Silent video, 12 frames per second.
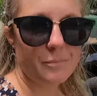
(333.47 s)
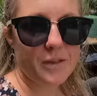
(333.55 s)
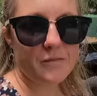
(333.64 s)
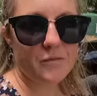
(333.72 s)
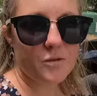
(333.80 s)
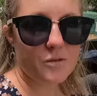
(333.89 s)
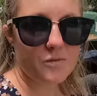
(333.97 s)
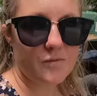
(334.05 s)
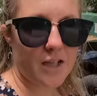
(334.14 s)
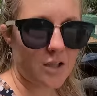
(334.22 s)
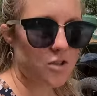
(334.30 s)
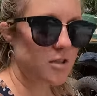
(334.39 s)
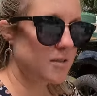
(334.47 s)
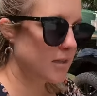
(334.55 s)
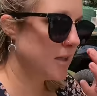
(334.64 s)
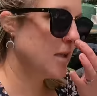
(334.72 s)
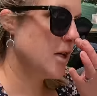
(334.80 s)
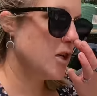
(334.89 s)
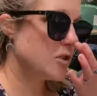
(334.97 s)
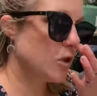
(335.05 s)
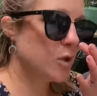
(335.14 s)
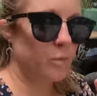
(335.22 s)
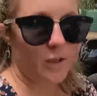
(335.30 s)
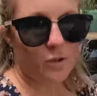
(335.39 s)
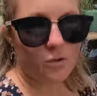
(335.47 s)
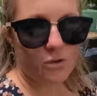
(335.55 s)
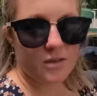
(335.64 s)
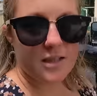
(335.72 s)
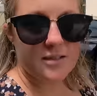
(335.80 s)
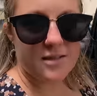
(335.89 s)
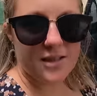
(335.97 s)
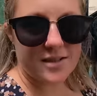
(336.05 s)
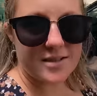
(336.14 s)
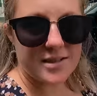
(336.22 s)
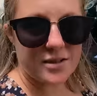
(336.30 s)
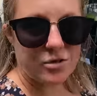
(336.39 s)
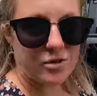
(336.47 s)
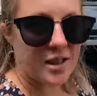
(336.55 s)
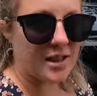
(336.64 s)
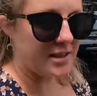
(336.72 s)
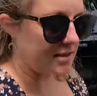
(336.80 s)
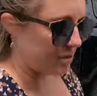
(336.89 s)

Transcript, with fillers: Big four vouchers so that we could do things like this and not cut